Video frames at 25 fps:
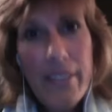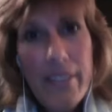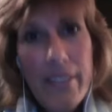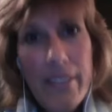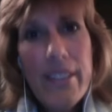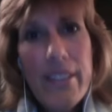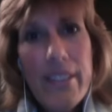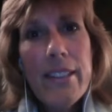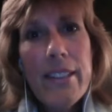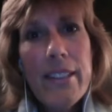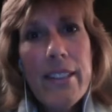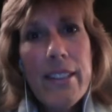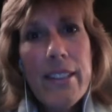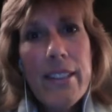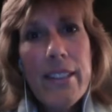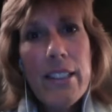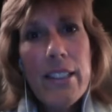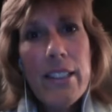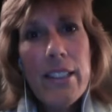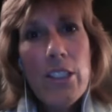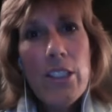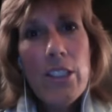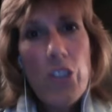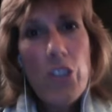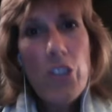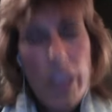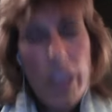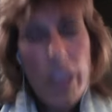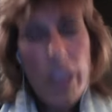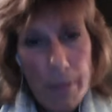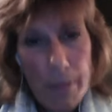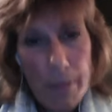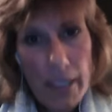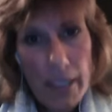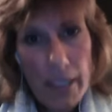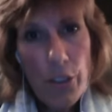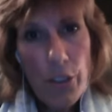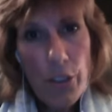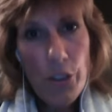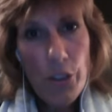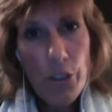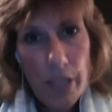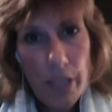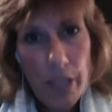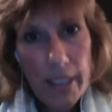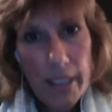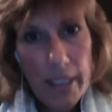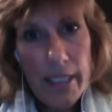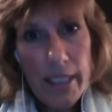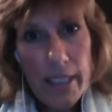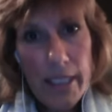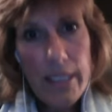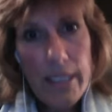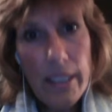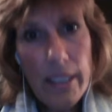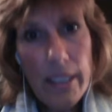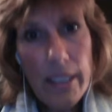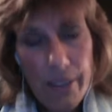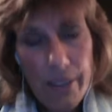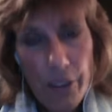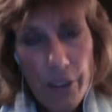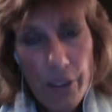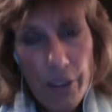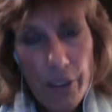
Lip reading: And just because you didn't get to live your